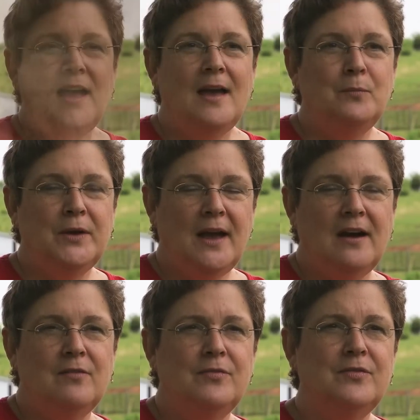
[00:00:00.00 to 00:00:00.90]
and we
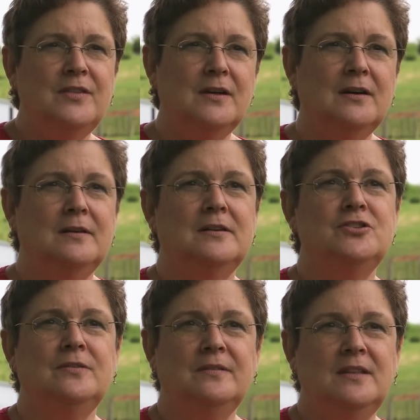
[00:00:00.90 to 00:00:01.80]
have the
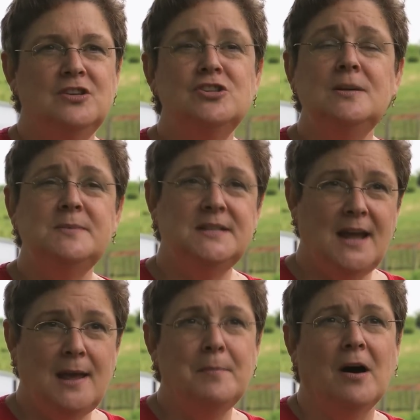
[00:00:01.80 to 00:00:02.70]
the sheep's
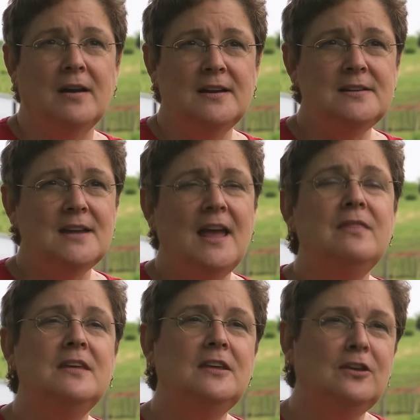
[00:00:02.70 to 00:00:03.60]
name on it
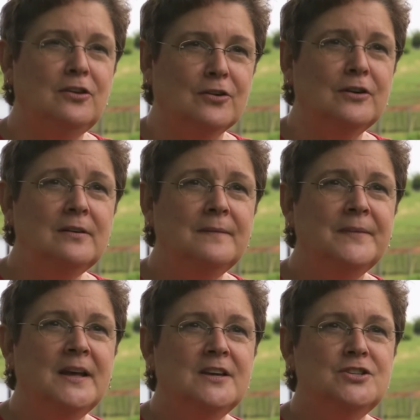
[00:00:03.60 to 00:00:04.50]
and the year
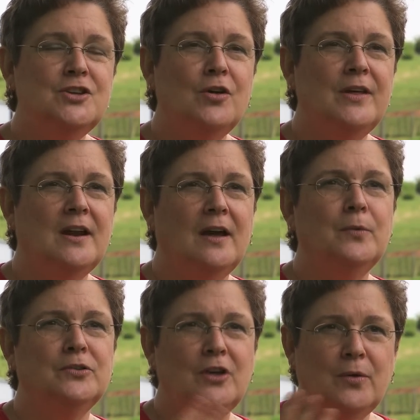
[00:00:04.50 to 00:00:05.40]
so that I
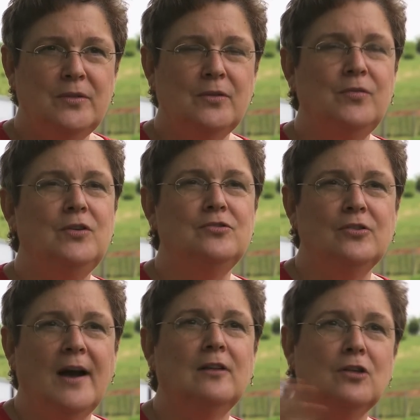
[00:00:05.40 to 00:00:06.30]
will know in the future
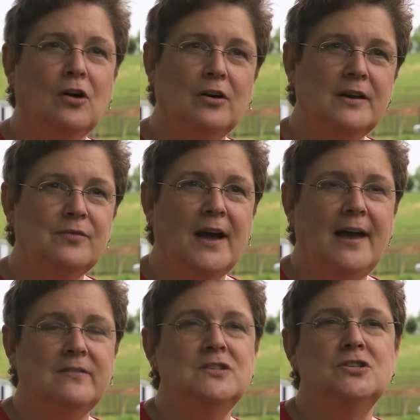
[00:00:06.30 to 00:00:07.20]
how long if I
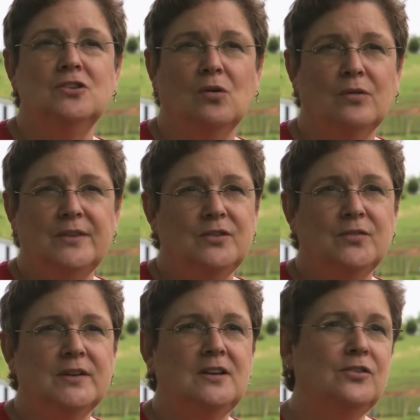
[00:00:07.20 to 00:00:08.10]
haven't sold this
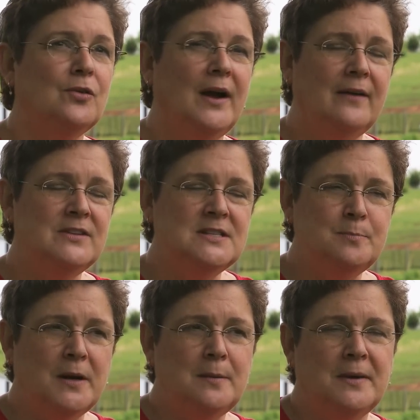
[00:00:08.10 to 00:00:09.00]
fleece or I haven't spun it